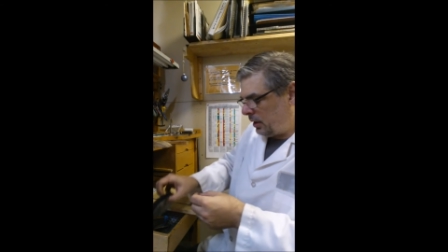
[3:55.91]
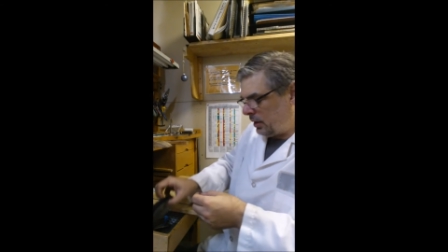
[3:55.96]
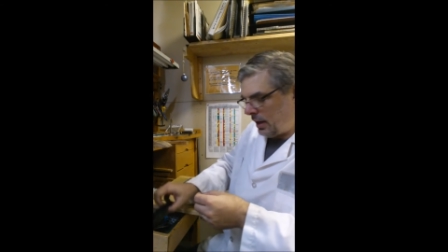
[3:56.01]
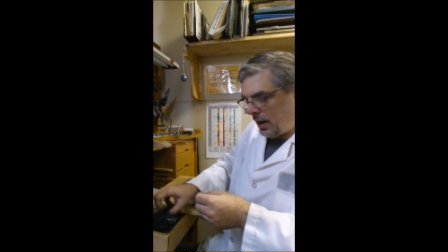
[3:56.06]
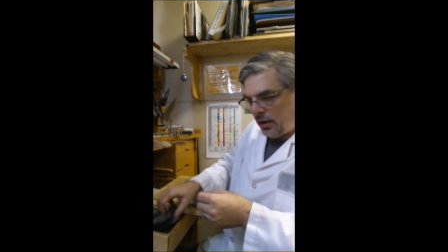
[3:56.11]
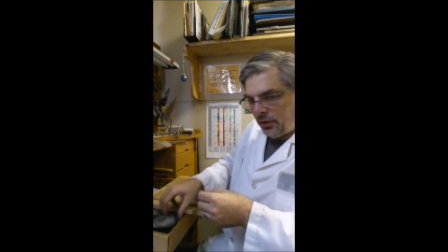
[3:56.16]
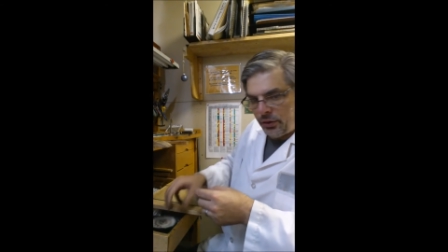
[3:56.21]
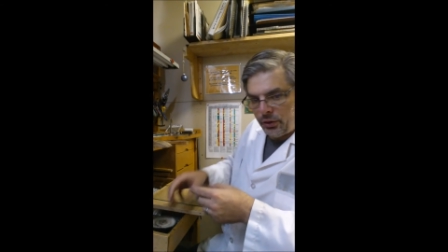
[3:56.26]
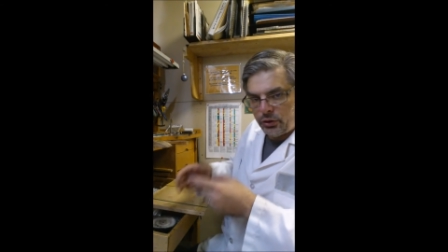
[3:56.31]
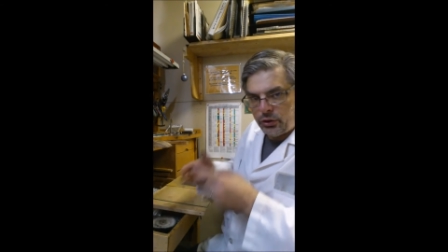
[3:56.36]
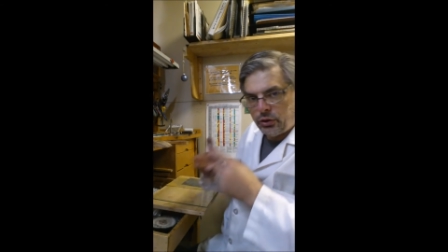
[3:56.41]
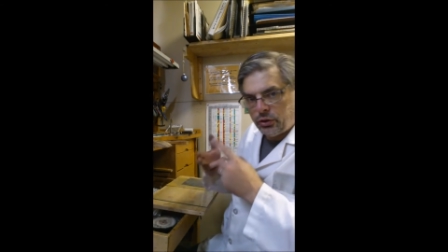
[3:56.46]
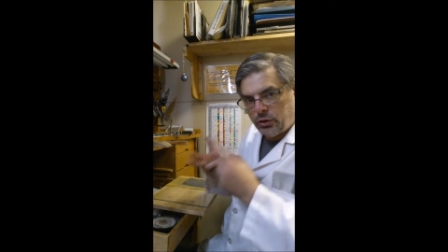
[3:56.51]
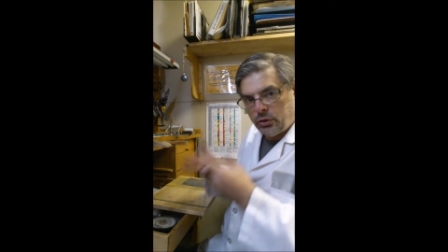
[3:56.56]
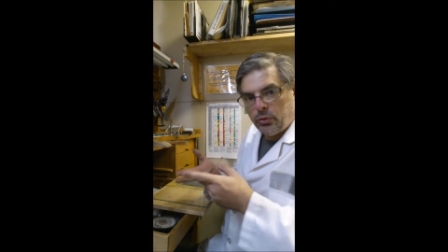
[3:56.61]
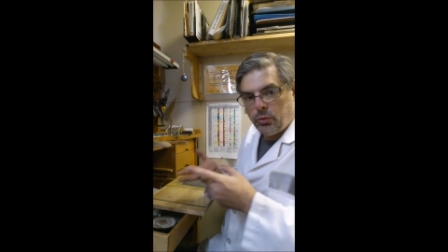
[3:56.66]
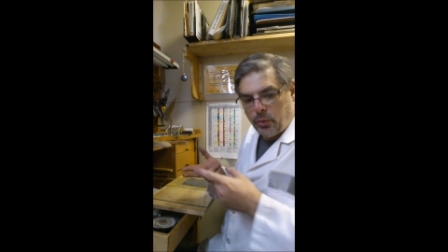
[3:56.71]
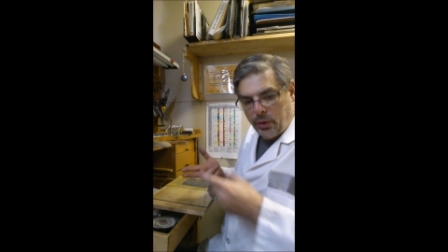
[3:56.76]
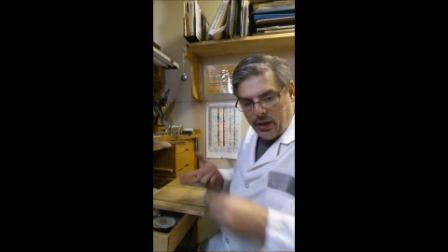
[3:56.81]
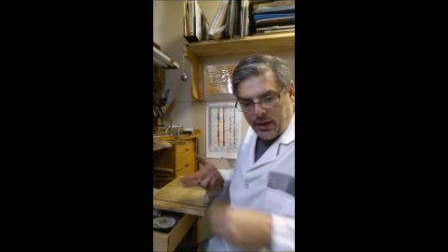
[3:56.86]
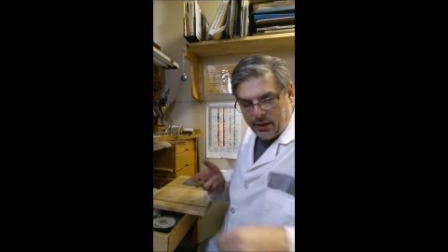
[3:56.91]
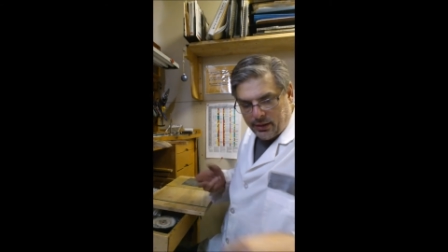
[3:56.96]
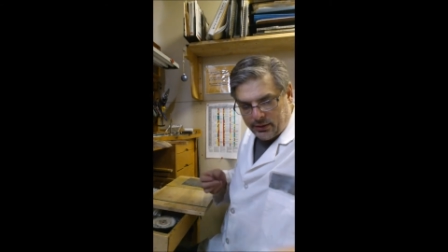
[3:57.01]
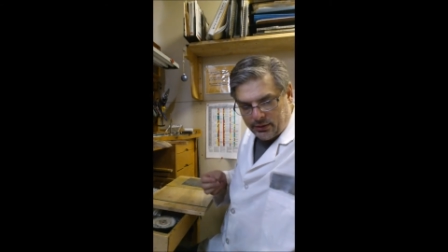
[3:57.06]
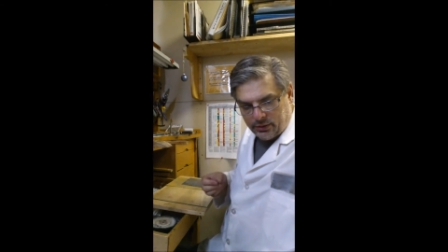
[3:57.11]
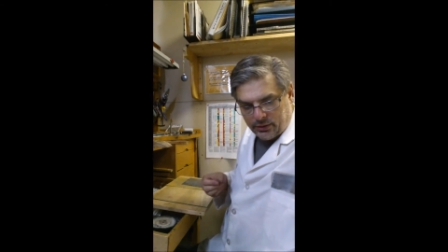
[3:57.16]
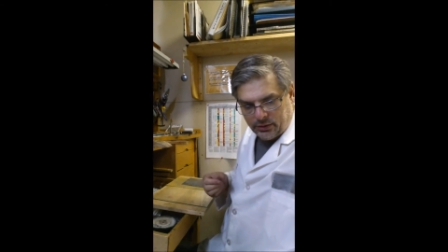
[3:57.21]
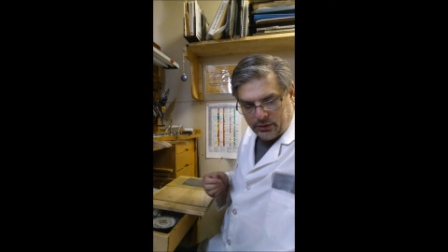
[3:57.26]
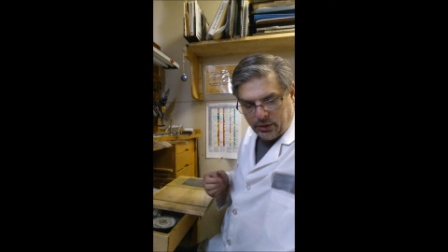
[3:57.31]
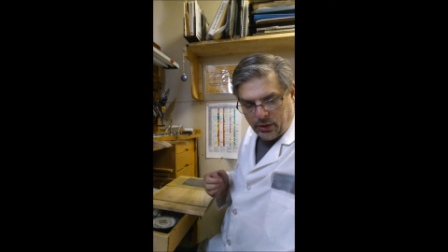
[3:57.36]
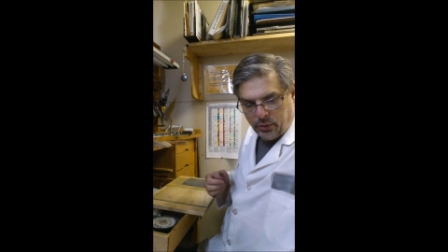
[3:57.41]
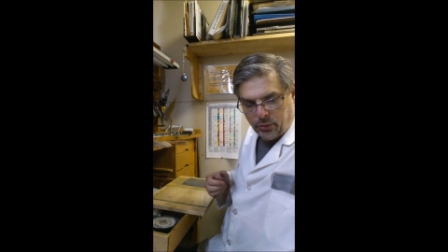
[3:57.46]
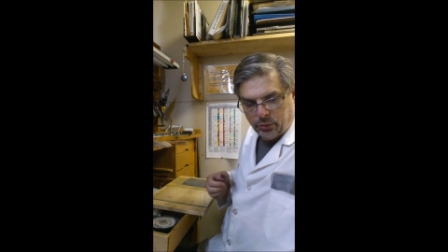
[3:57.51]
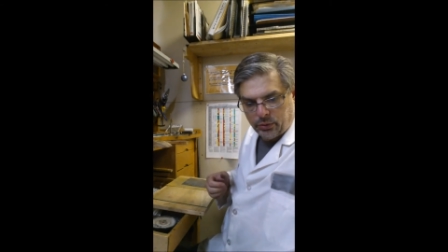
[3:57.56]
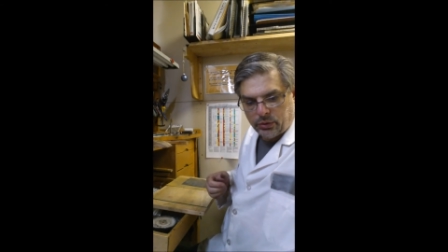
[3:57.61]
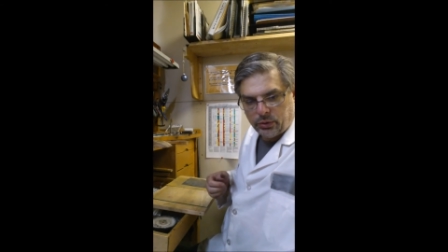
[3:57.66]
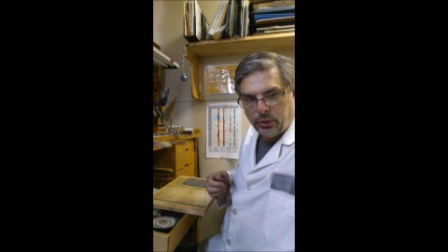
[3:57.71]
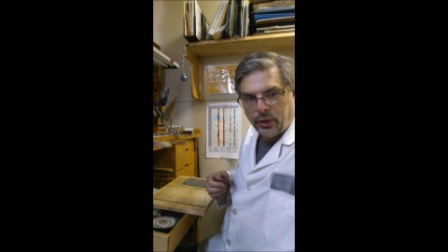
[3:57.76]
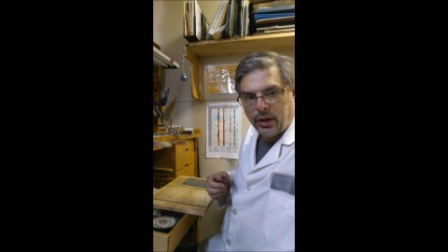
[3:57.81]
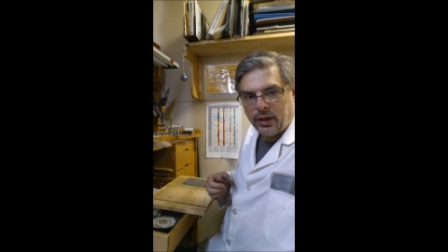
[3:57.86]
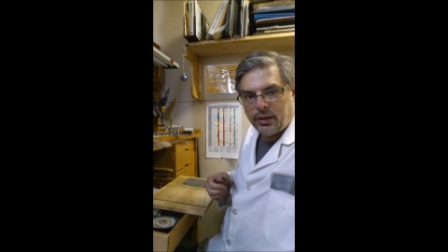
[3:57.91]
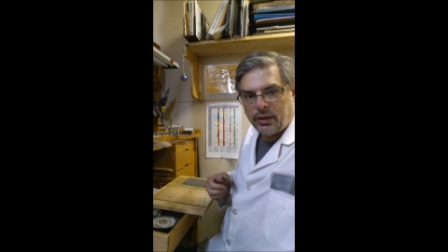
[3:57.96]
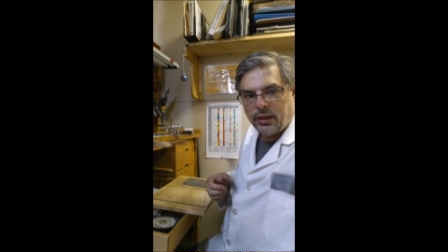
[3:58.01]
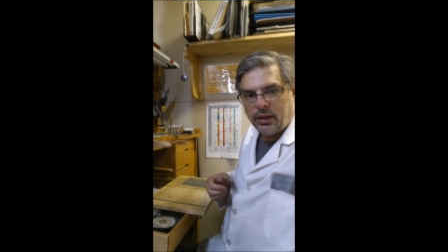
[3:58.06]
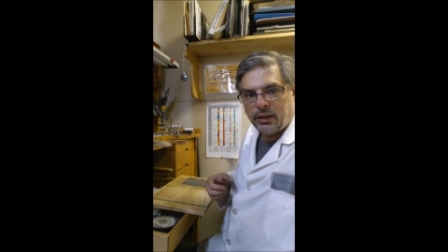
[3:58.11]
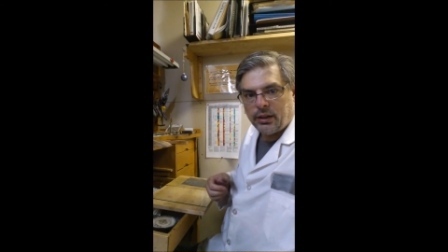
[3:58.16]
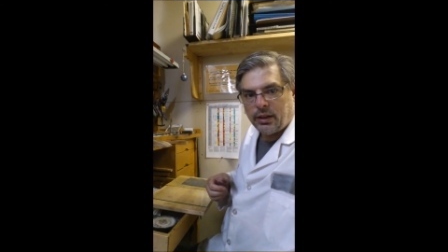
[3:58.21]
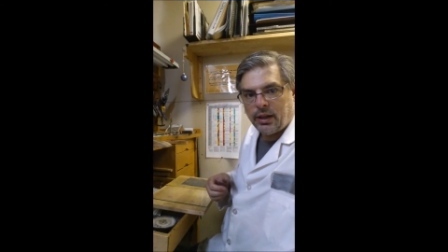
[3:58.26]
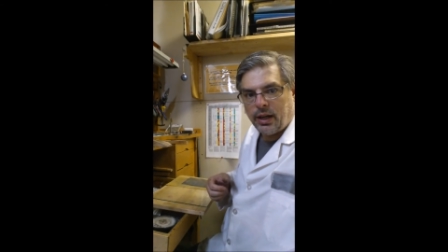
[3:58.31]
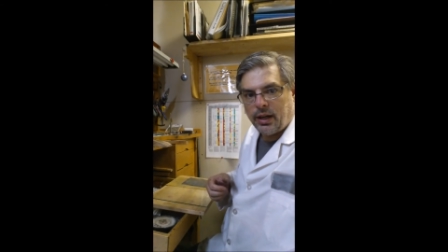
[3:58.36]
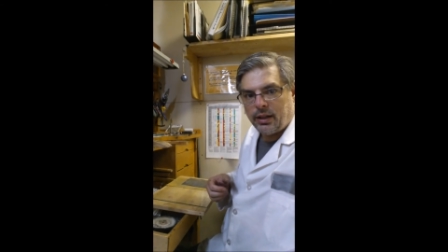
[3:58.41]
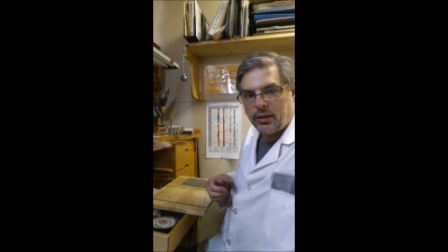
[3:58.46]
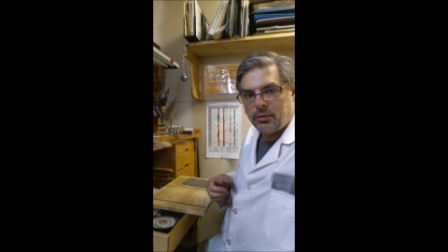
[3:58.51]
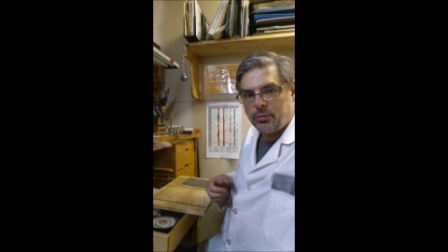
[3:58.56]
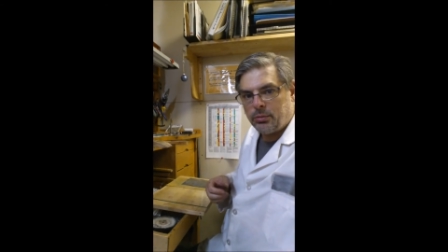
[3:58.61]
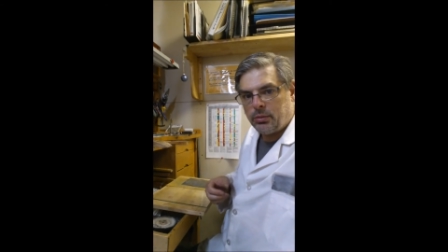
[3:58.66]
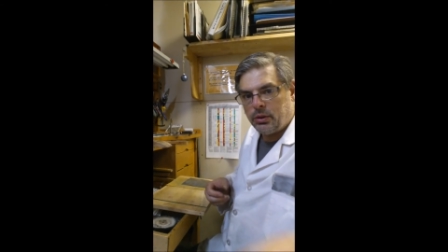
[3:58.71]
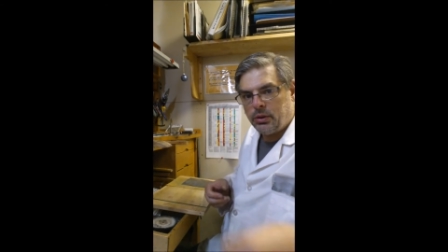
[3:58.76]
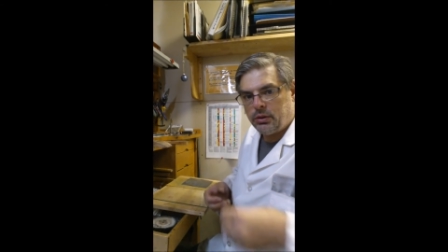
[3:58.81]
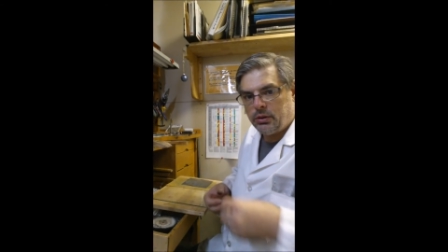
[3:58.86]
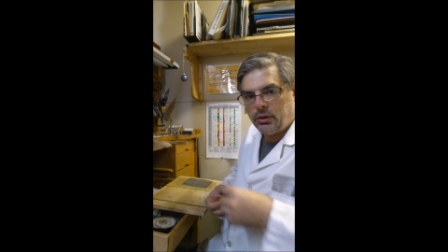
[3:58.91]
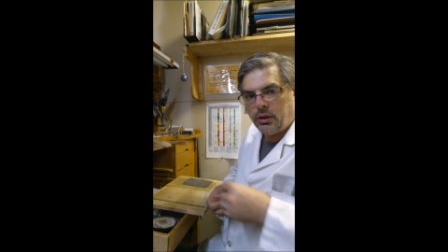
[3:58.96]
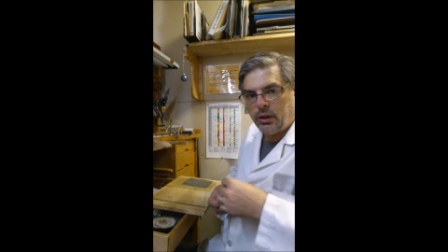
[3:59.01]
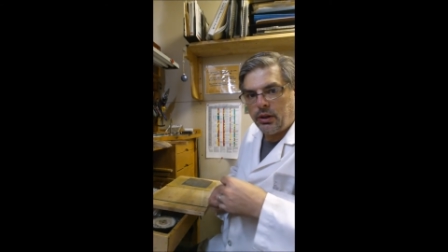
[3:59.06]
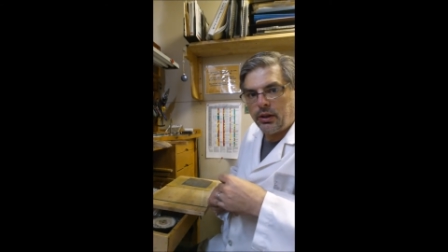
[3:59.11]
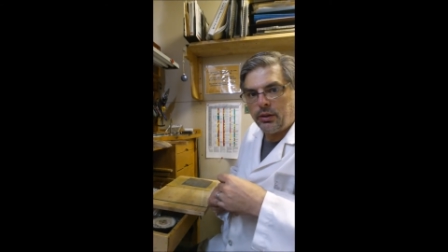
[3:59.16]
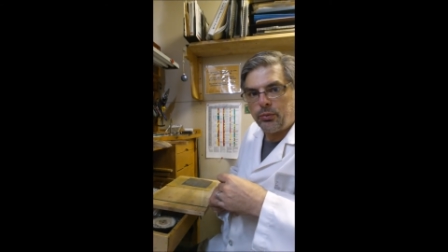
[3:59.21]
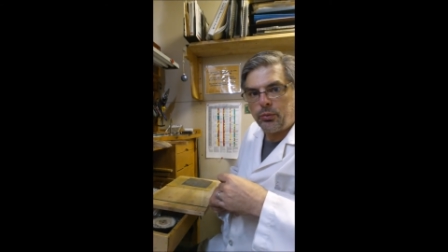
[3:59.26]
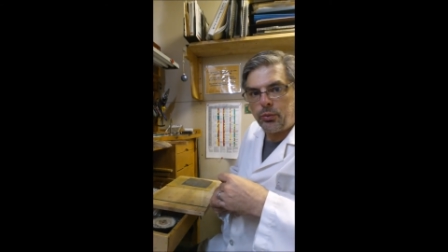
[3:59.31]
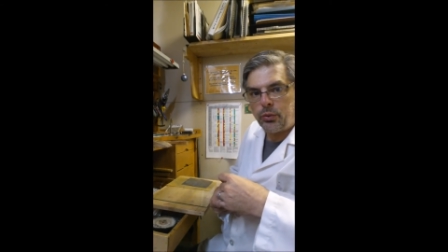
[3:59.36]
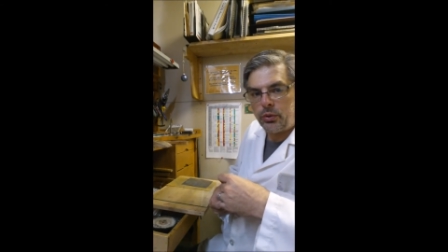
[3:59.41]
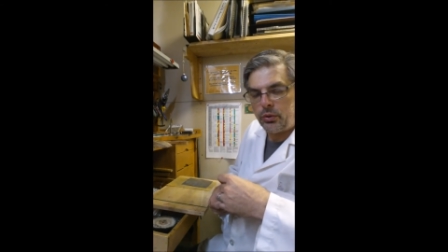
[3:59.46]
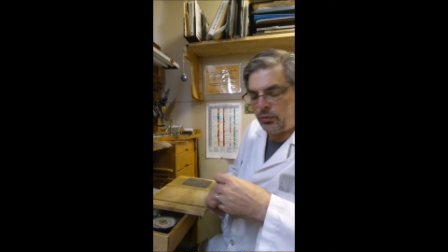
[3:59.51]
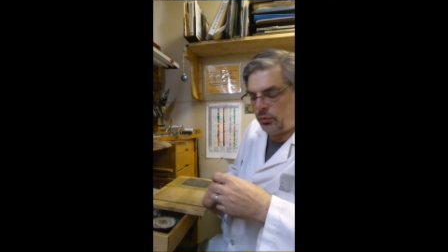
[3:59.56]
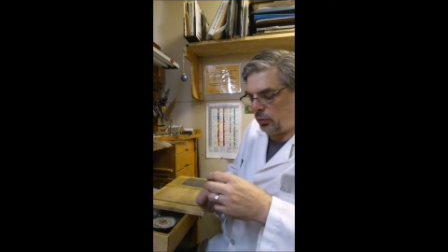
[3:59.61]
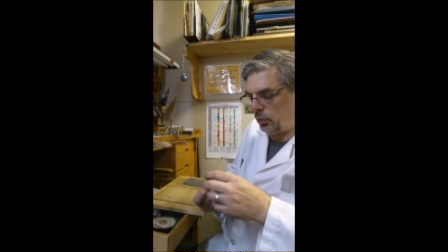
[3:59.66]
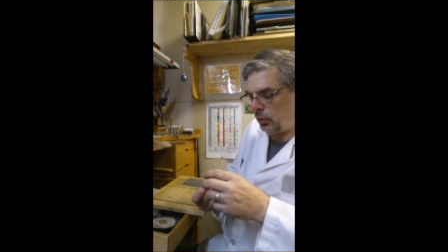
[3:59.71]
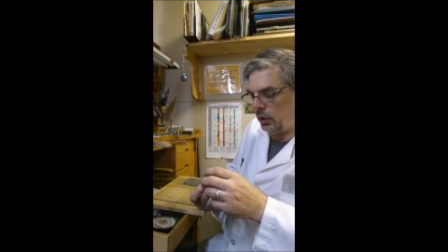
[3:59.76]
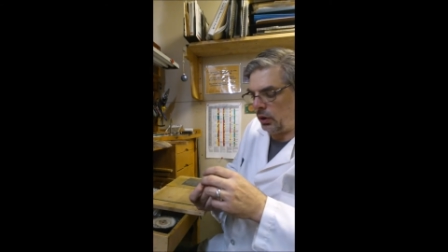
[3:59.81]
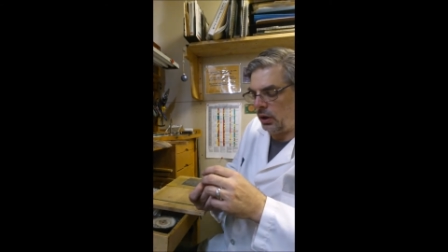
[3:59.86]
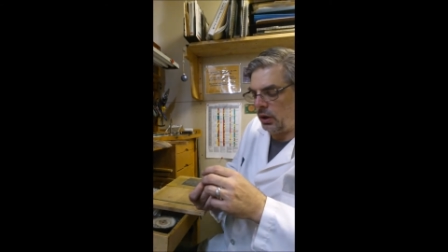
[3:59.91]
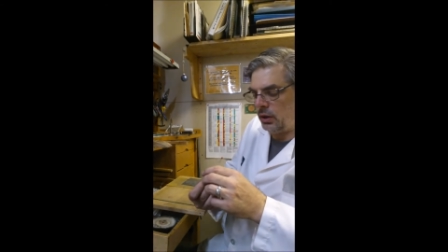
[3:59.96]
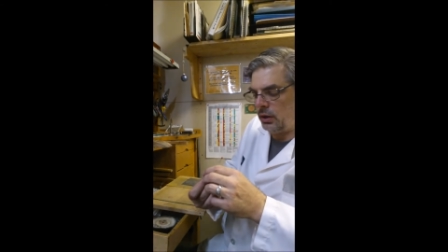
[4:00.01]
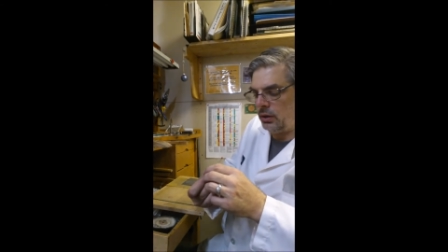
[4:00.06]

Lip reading: Now, there's 2 ways when you antique an item, and we're going